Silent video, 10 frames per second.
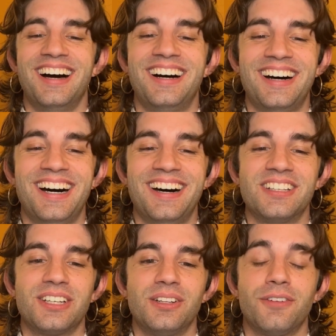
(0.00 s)
uh,
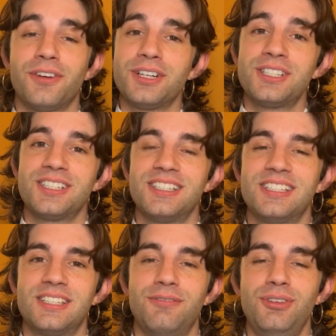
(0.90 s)
so the first
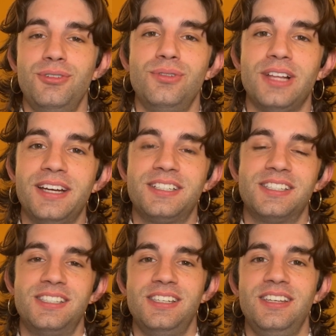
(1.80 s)
is if you like to
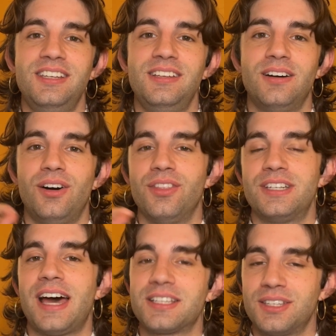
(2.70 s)
see all the
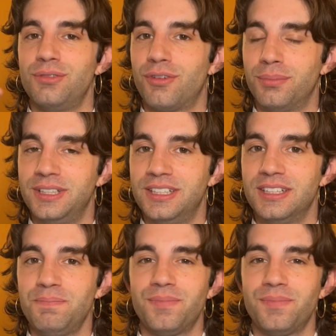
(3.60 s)
tasks that you've completed,